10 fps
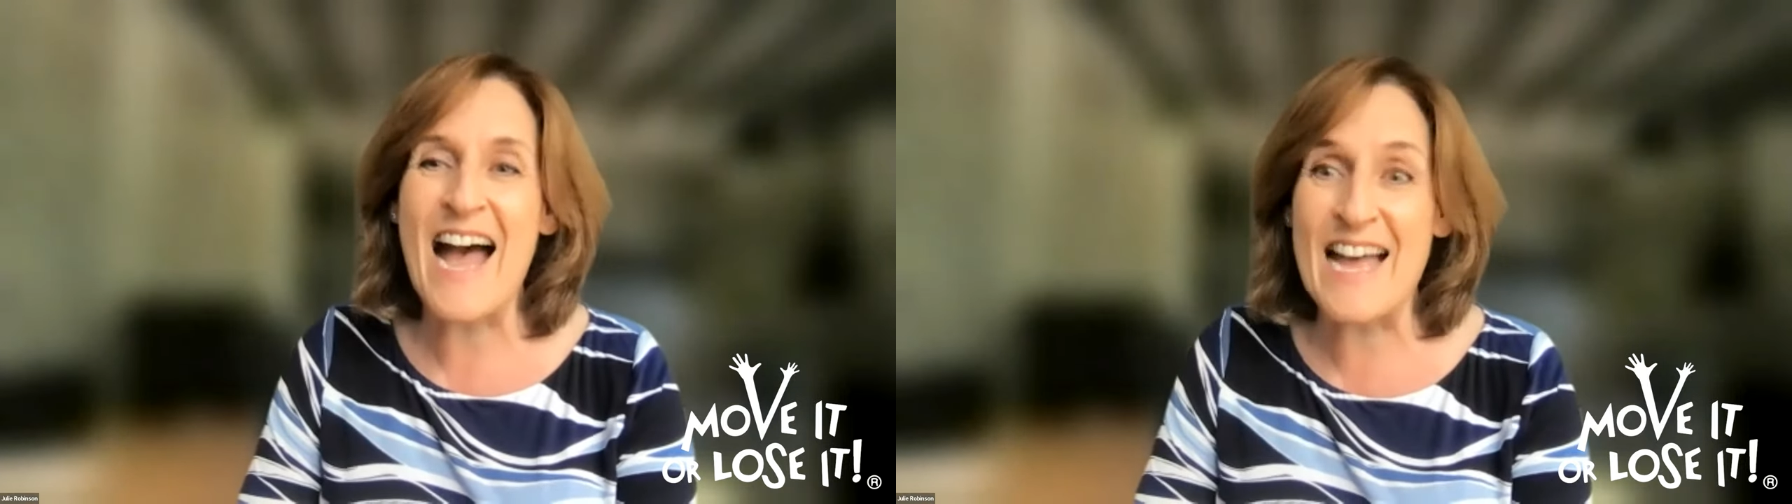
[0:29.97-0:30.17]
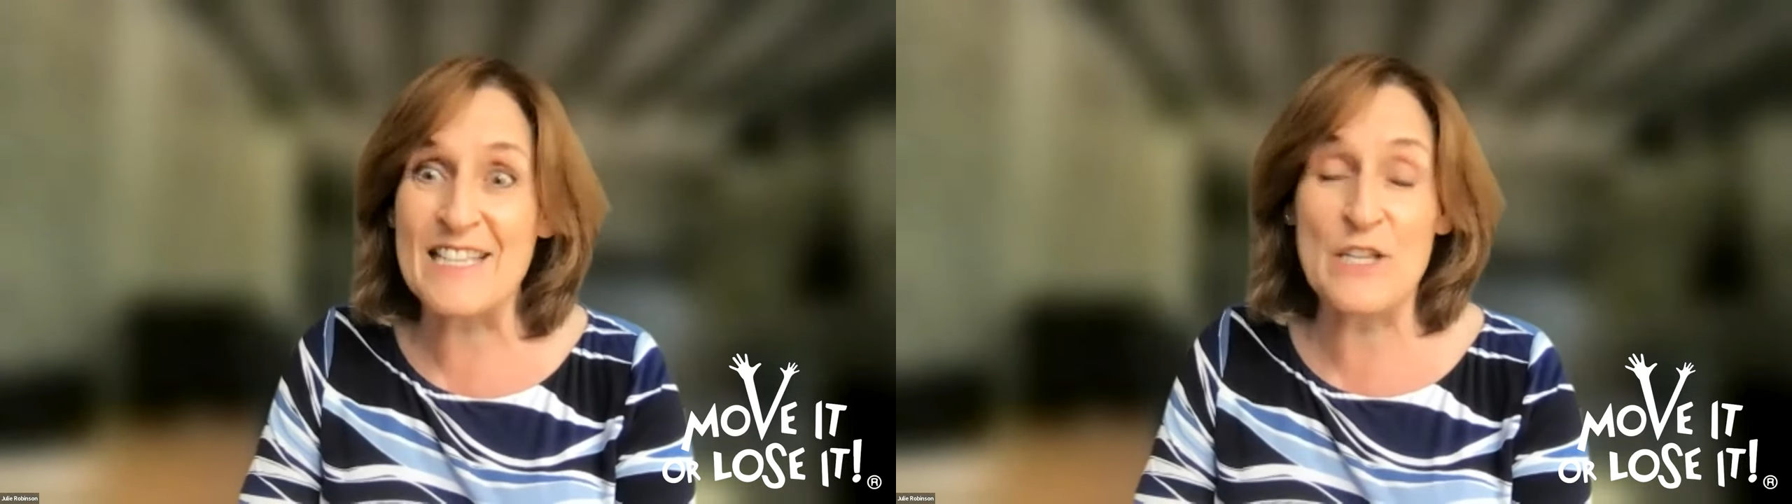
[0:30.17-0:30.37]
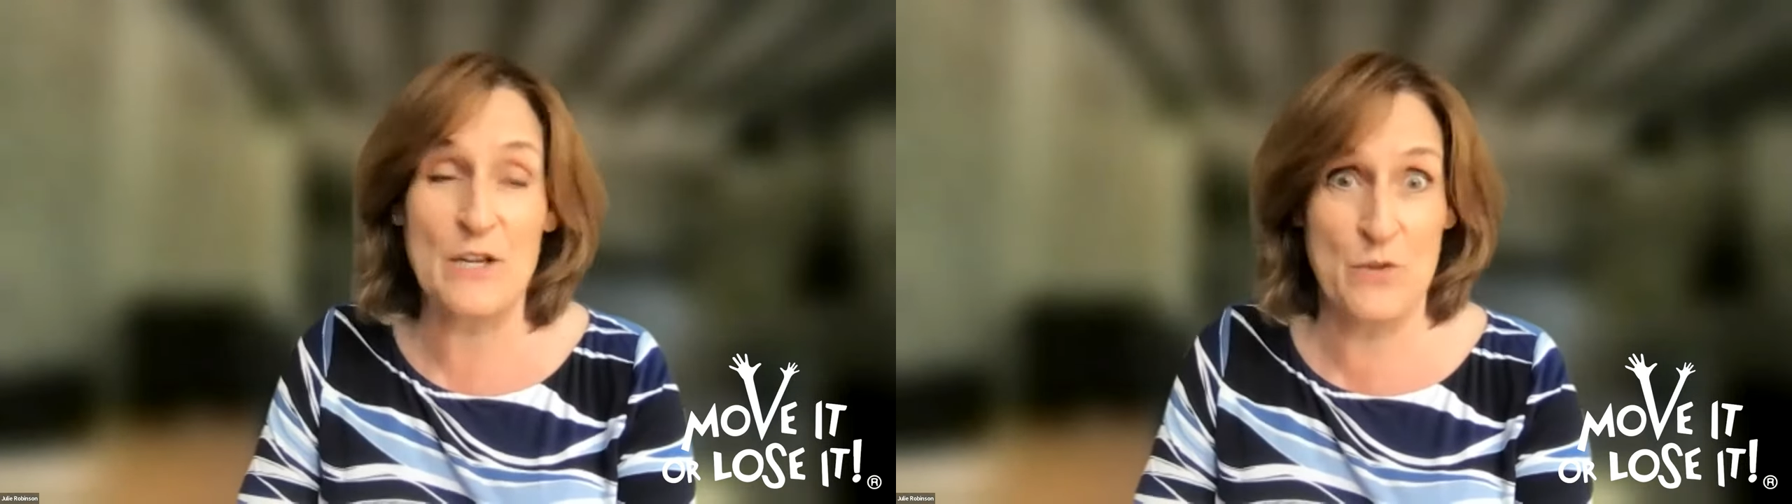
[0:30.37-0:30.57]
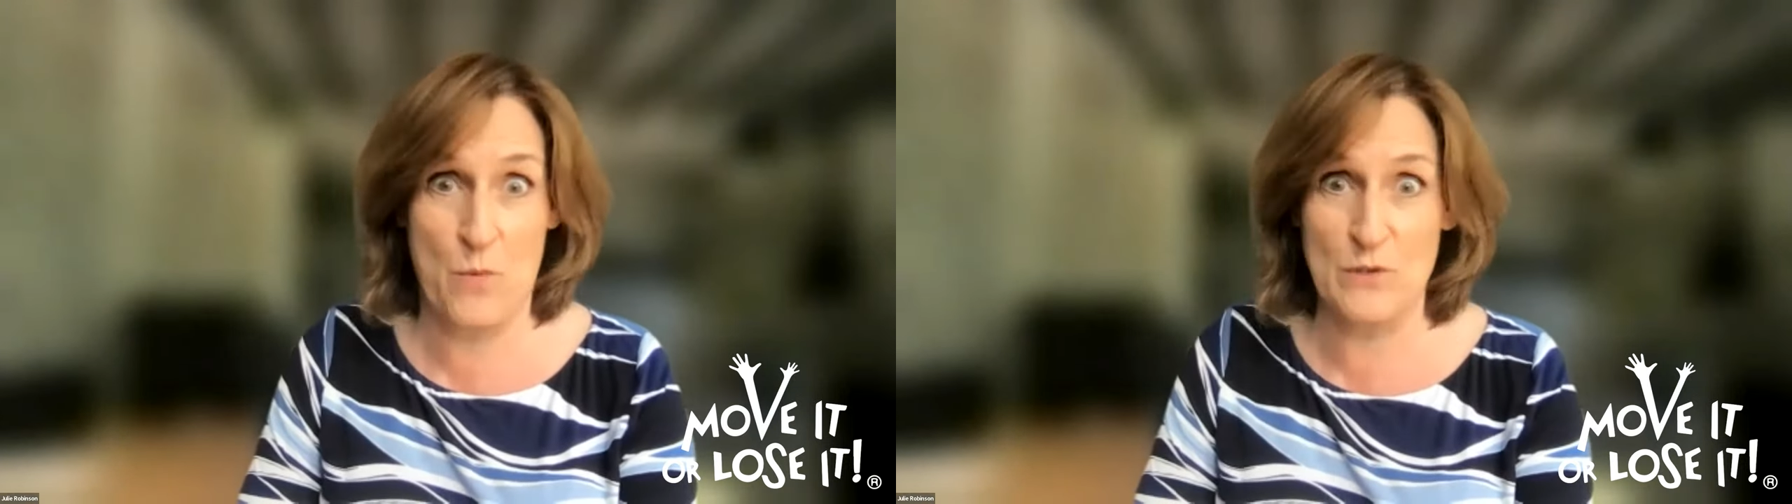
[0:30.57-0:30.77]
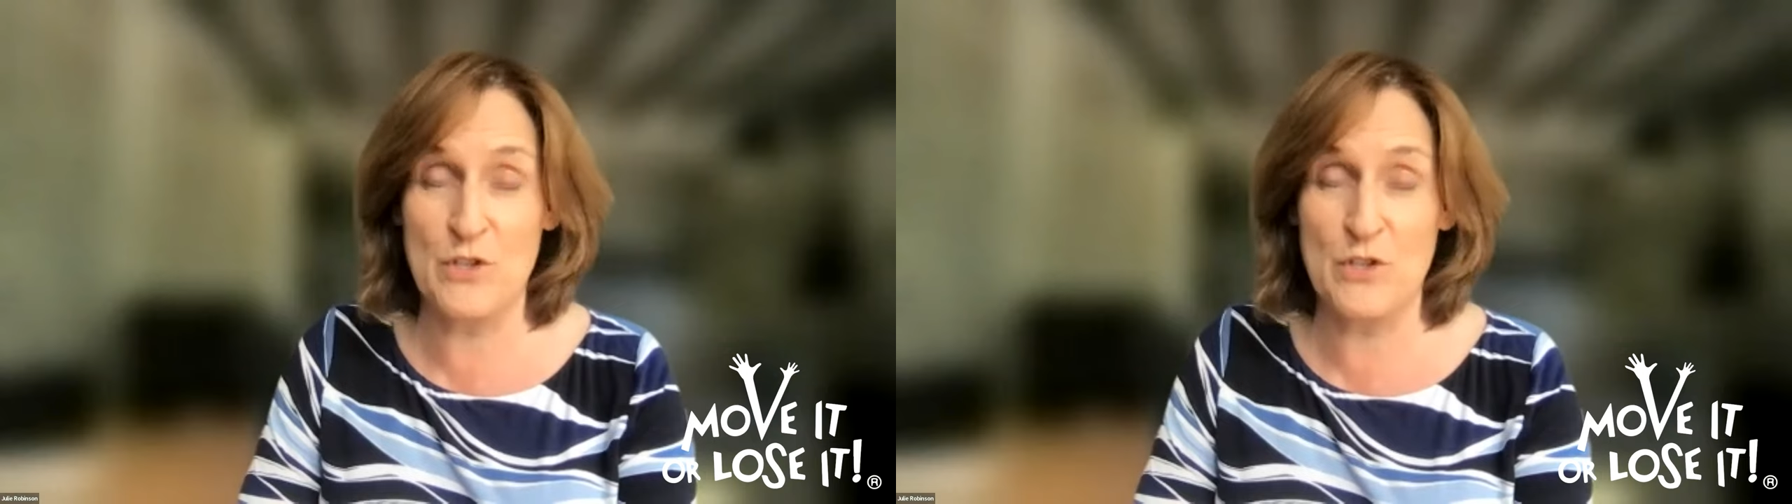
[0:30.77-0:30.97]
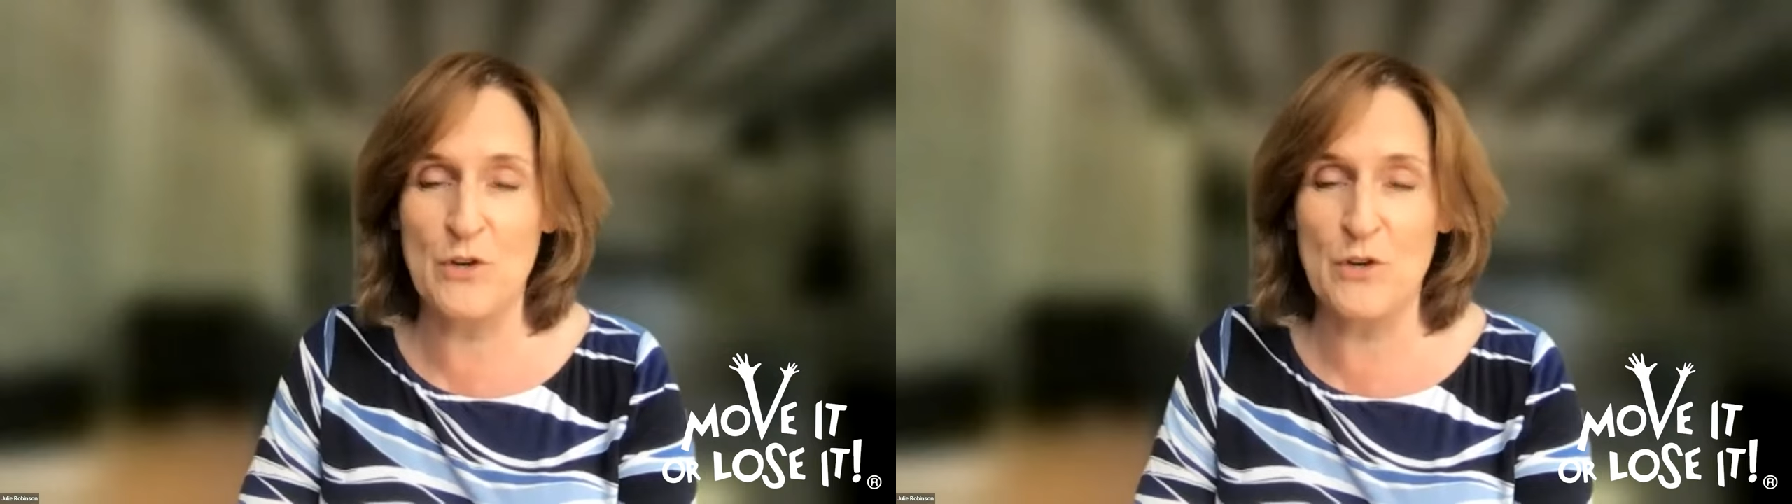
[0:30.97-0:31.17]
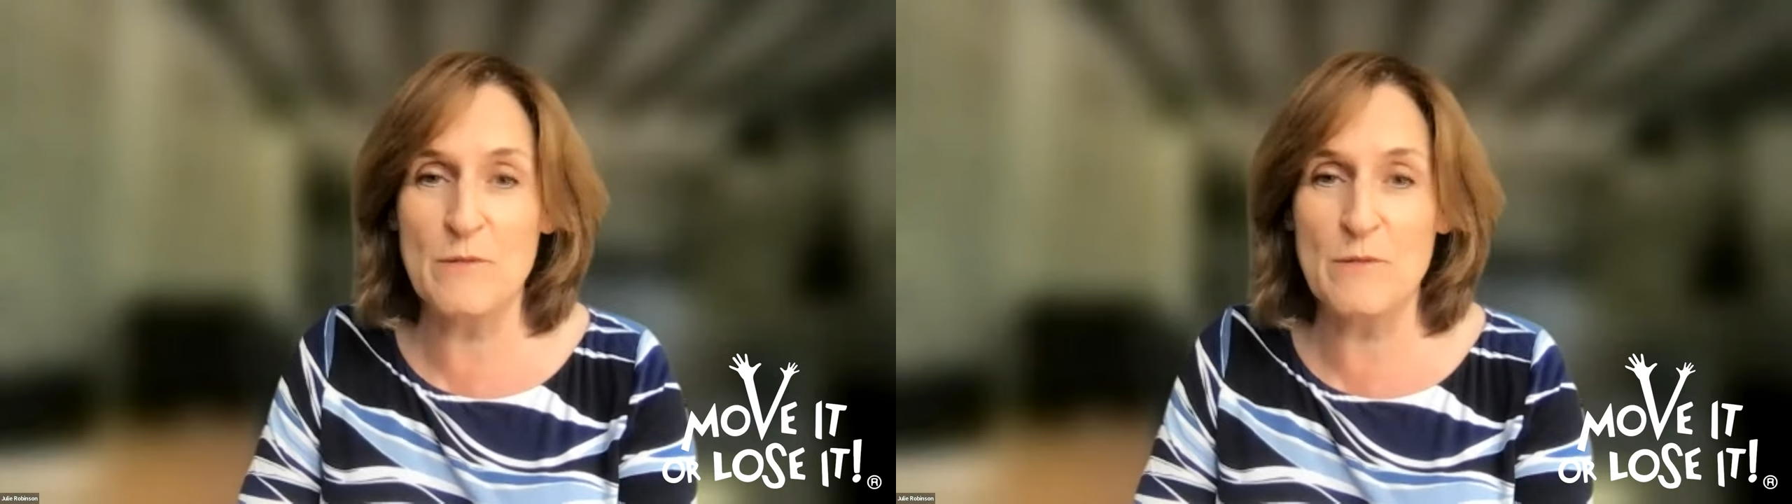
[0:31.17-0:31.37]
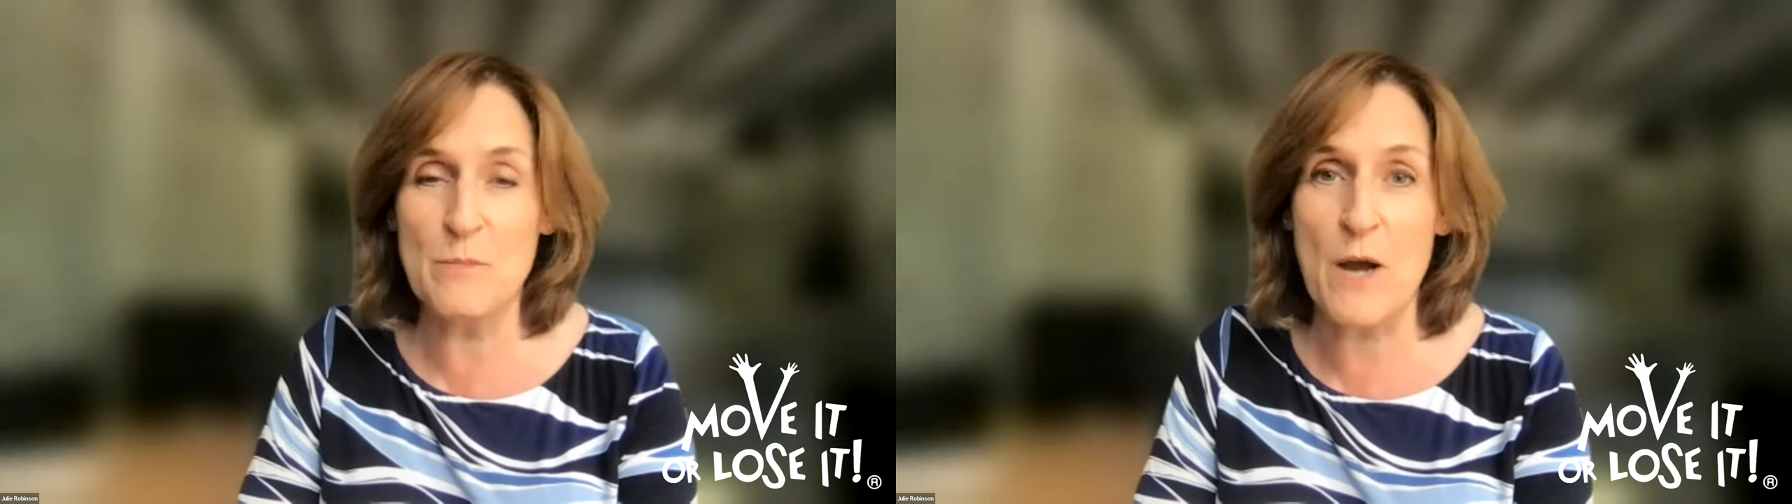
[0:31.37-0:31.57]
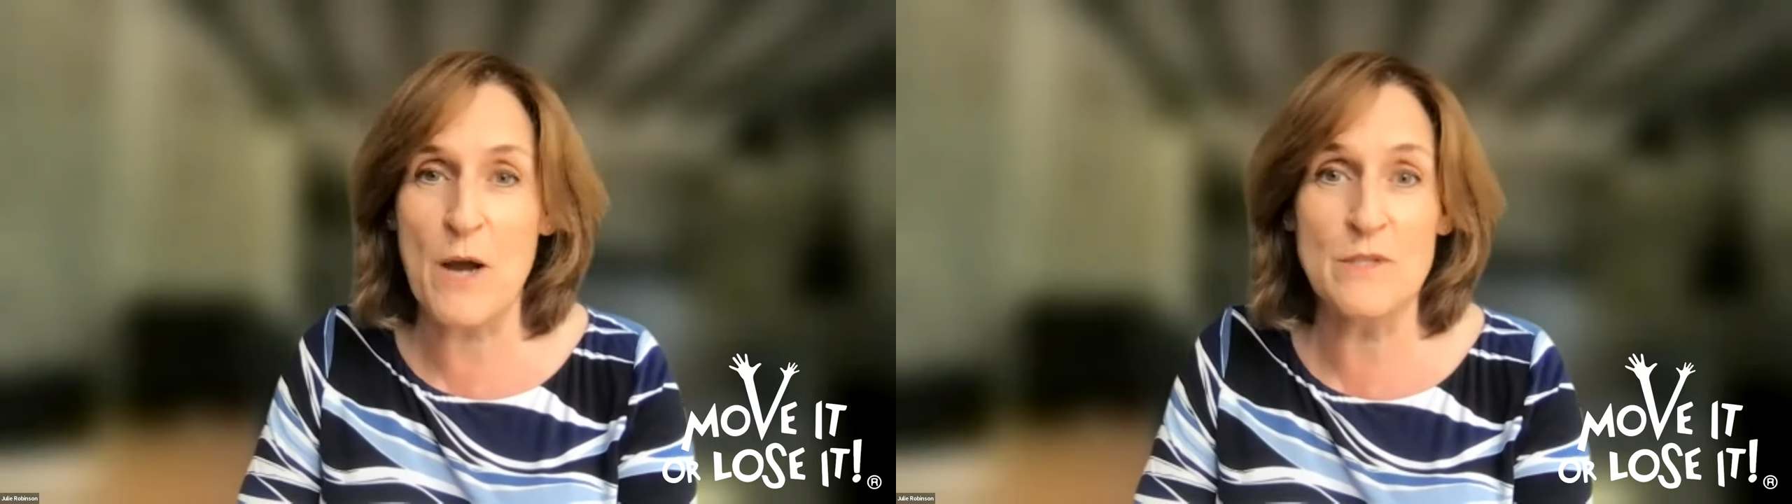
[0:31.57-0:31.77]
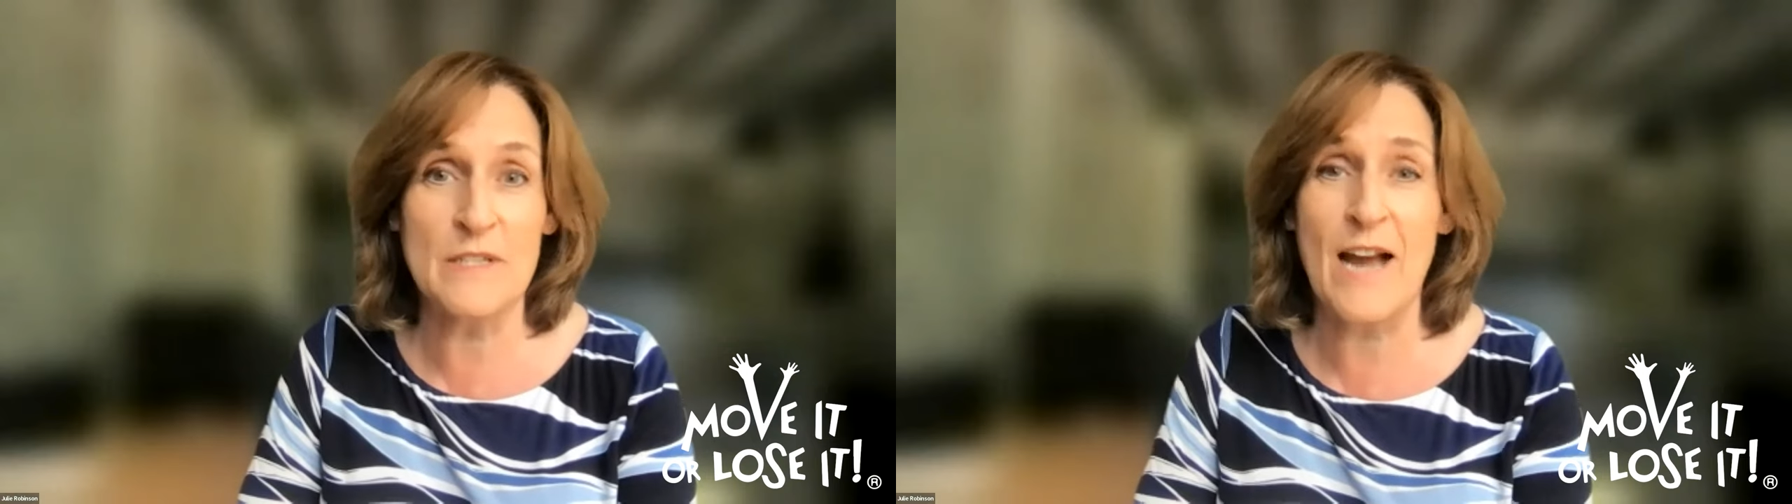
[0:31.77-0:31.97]
and the ones that you're going to
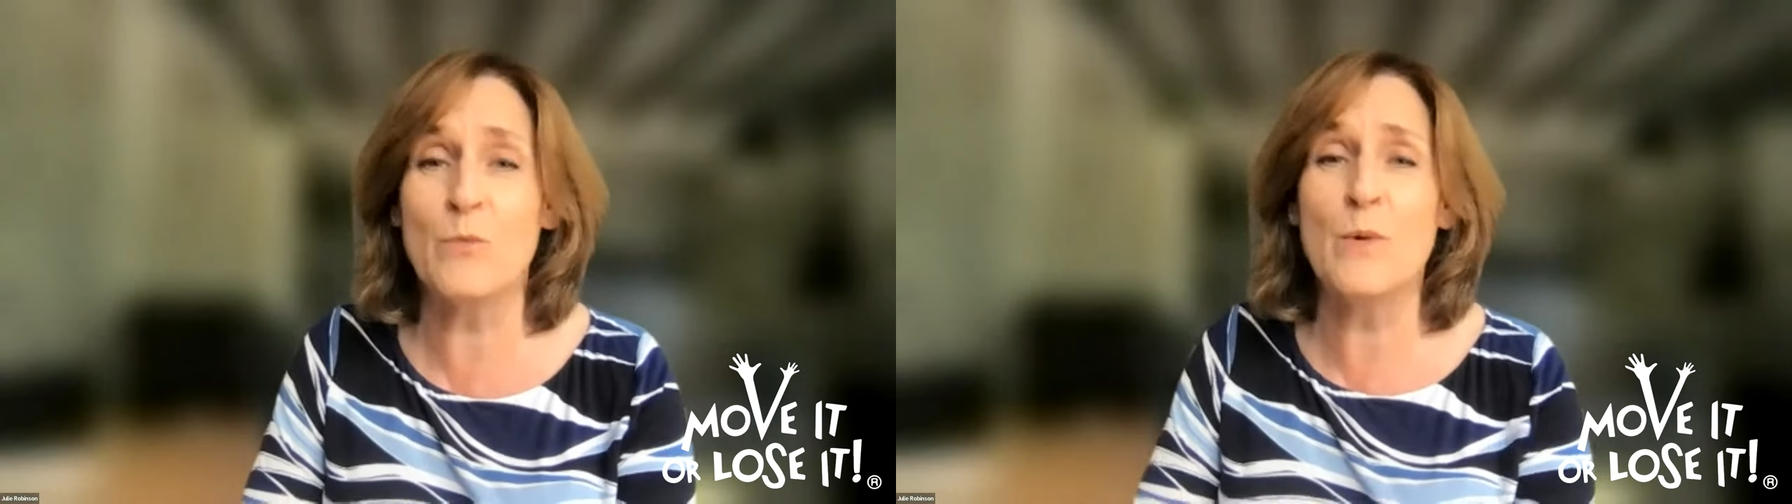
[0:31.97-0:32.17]
post now,